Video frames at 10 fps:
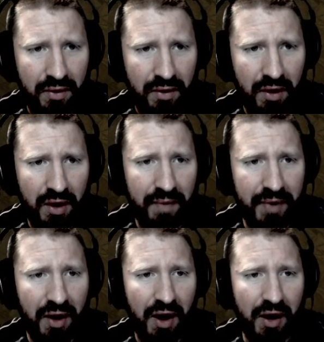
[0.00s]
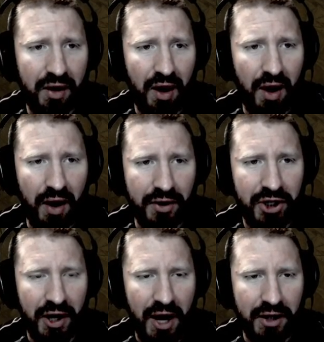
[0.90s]
You're gonna be like
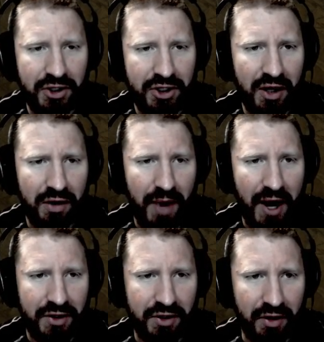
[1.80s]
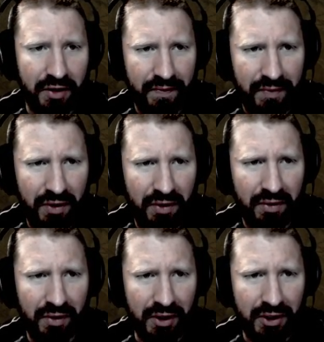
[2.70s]
Jedi Sith Master.
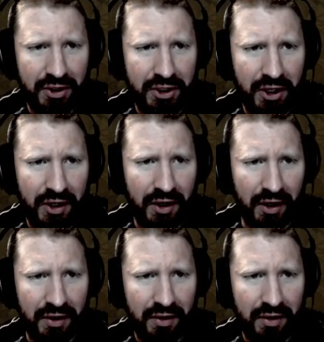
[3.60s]
Holy shit.